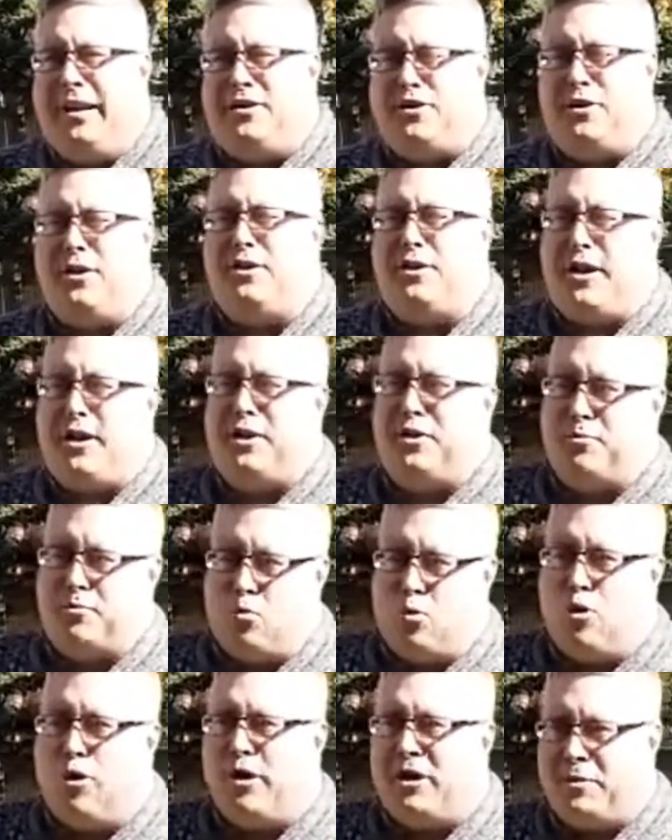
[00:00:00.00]
it's going to take your
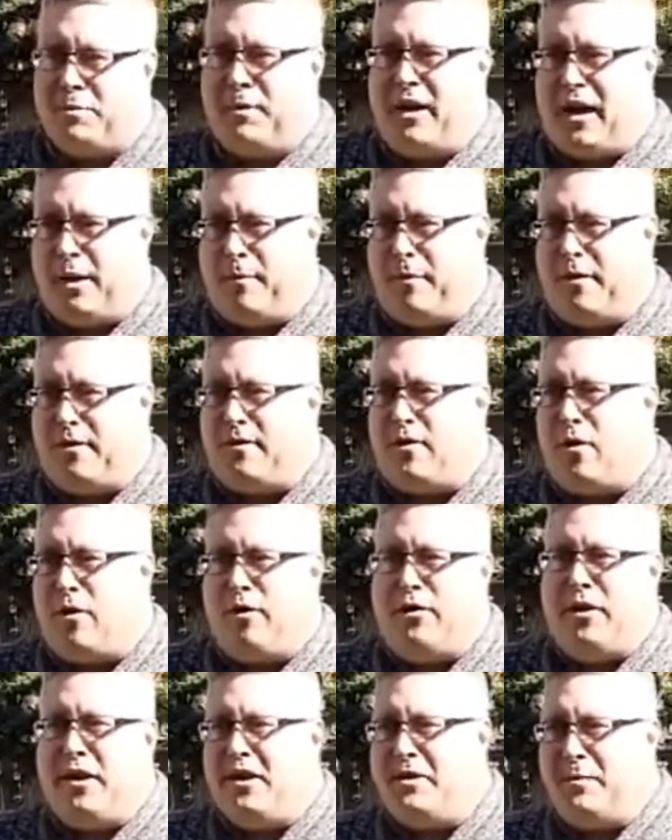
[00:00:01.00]
mortgage payment,
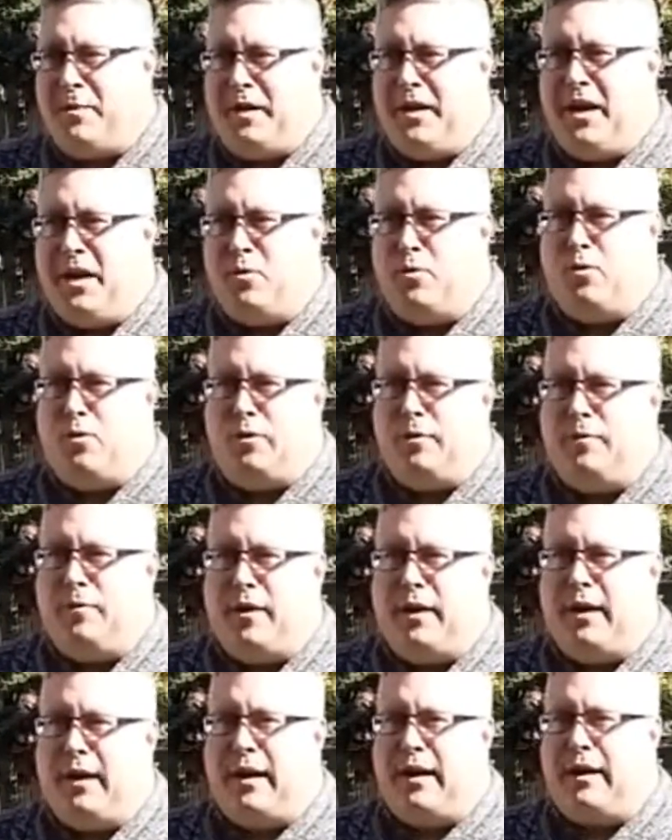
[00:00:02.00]
all things being equal,
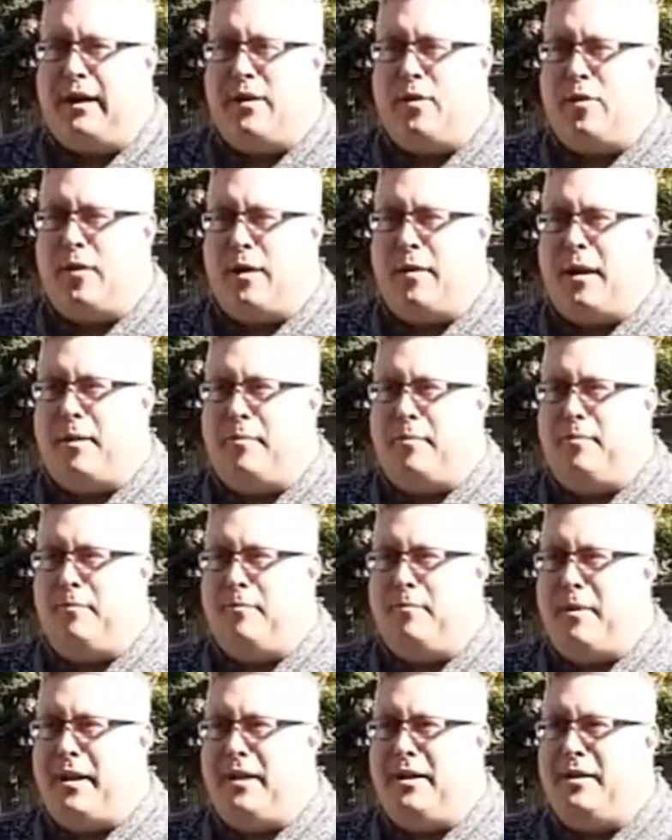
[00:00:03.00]
it
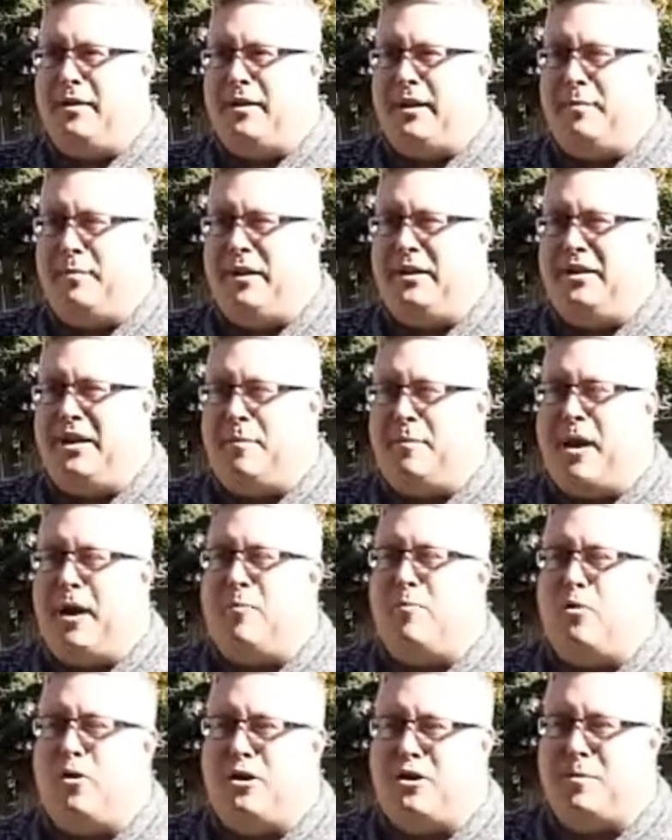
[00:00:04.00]
means the
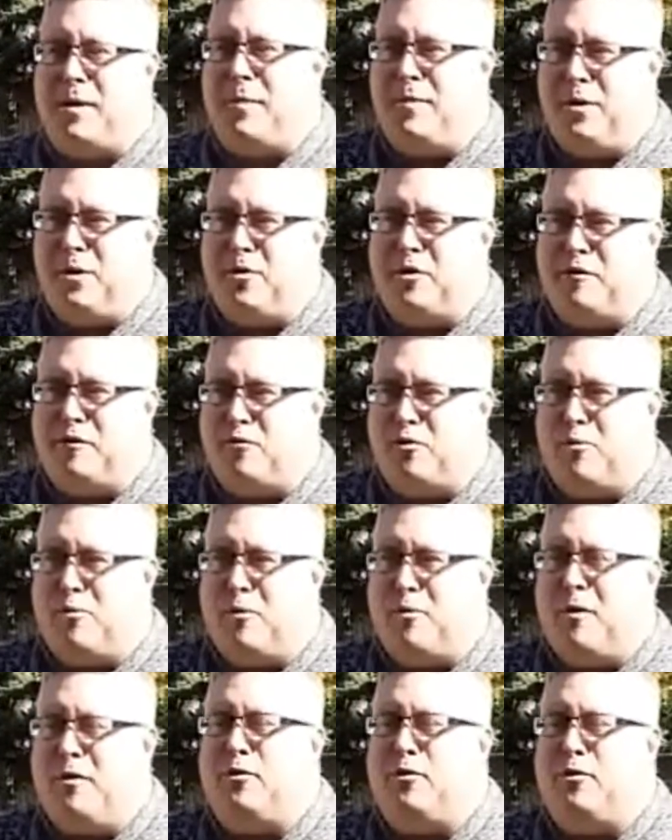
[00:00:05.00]
amount of mortgage payment you can
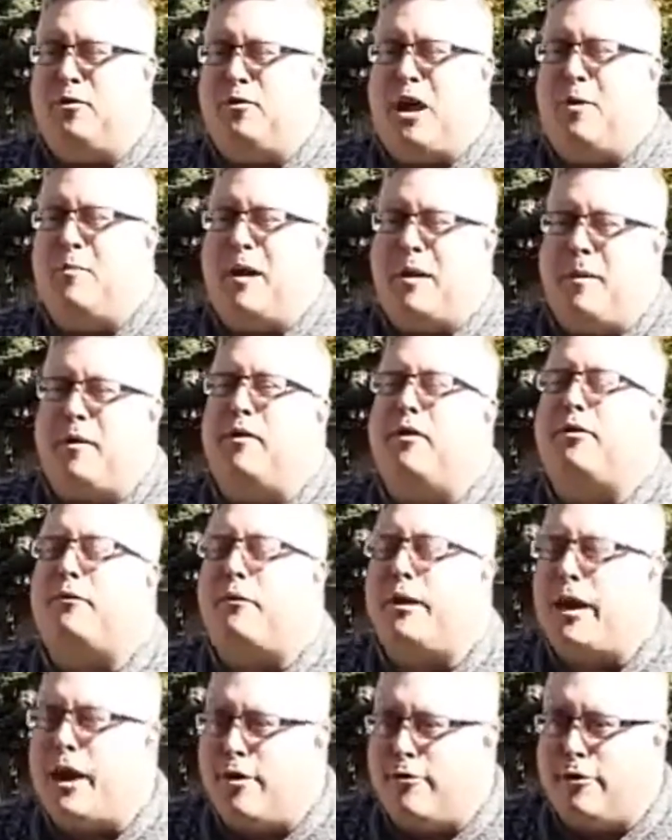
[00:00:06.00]
afford per month goes down by about
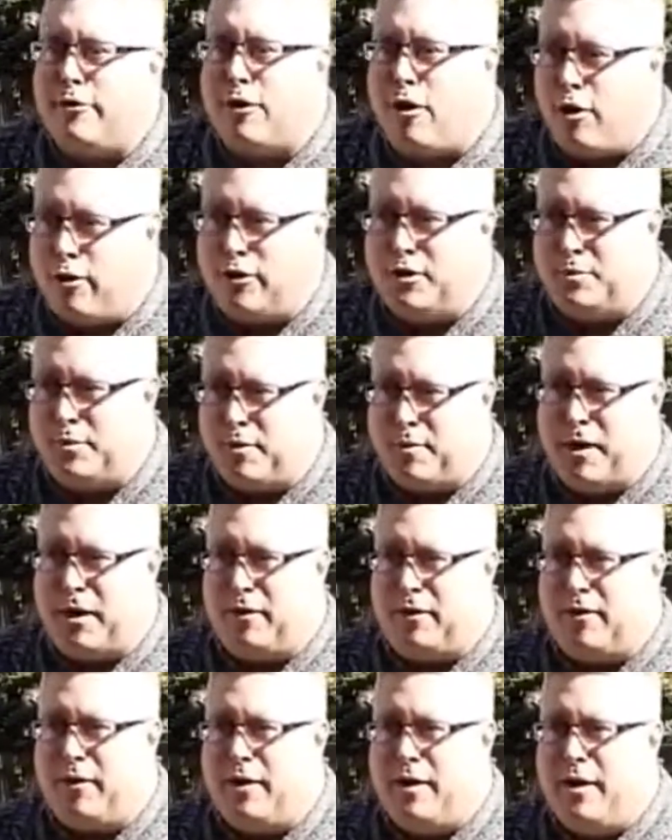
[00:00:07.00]
$300 per
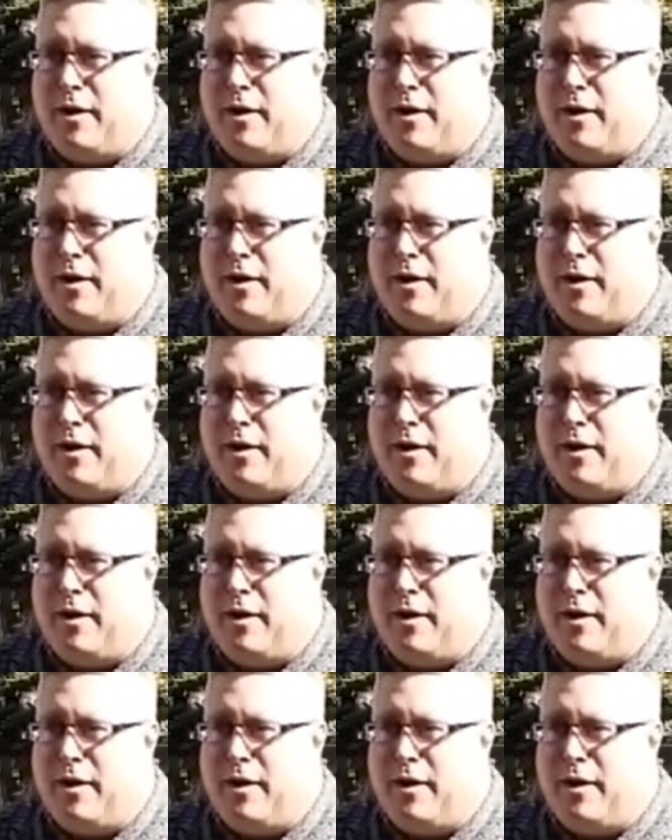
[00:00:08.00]
month.